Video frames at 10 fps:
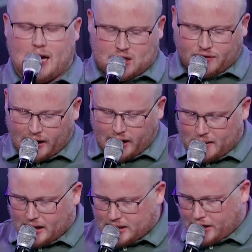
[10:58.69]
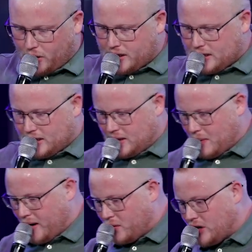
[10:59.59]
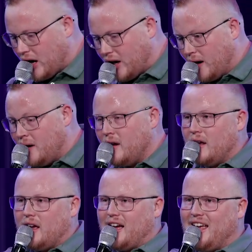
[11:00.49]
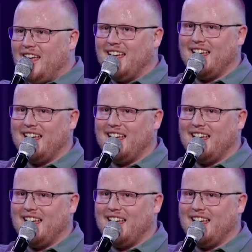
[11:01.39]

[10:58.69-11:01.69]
It's funny because I noticed this in my own daughter. Uh,